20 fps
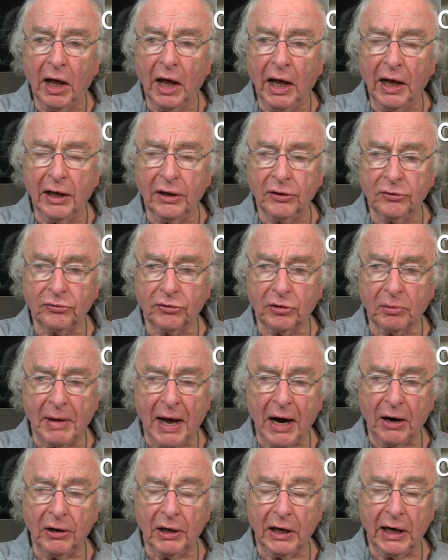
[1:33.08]
is to
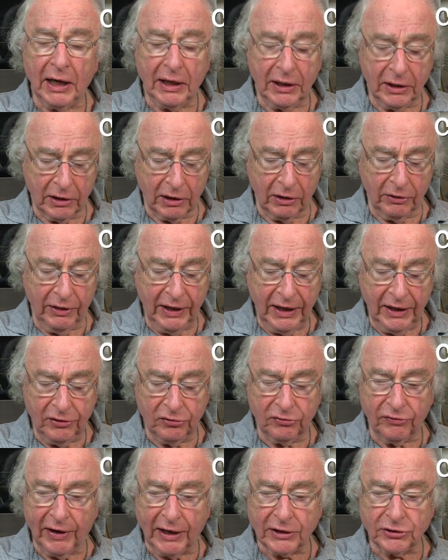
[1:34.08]
marinate
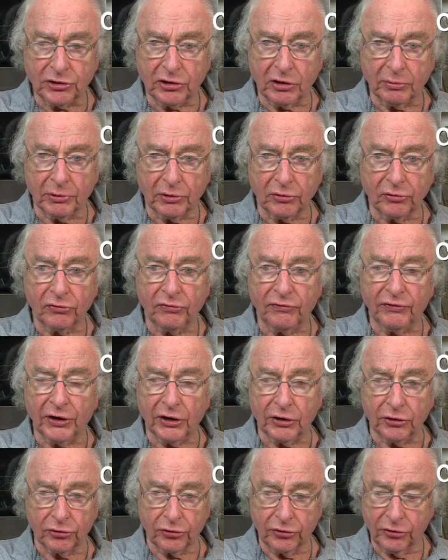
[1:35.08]
these vegetables
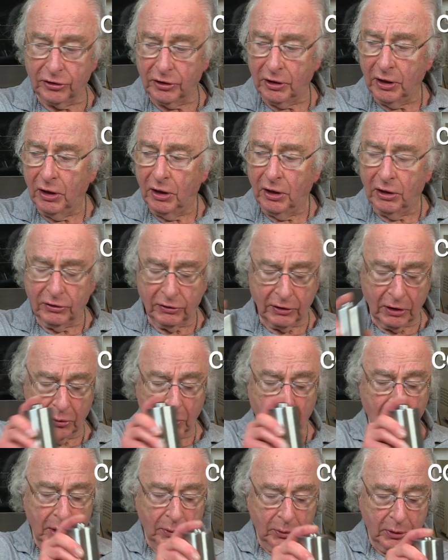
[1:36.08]
first.
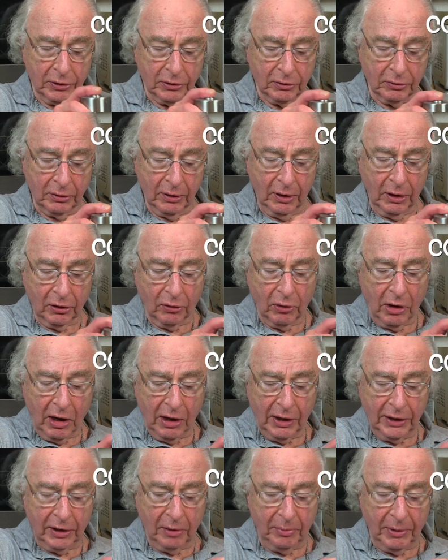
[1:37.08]
So I will
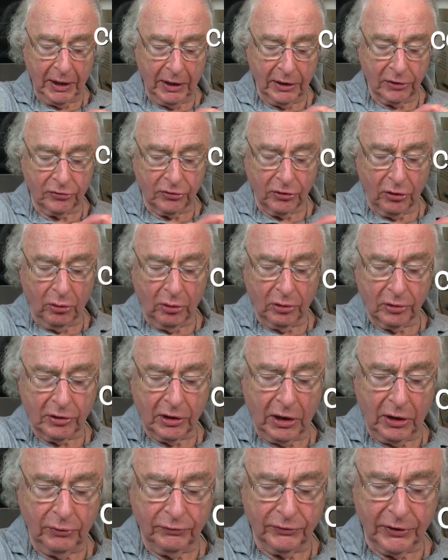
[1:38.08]
grind a bit of salt
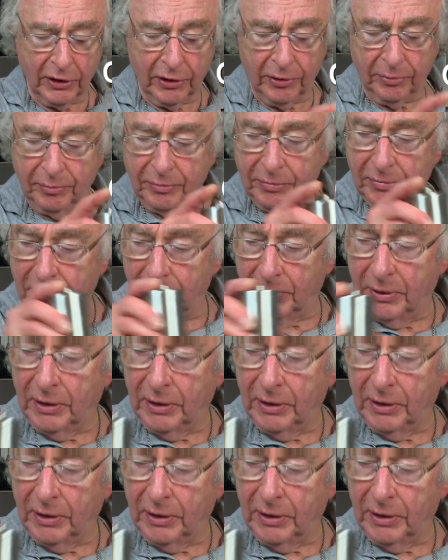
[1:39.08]
over them,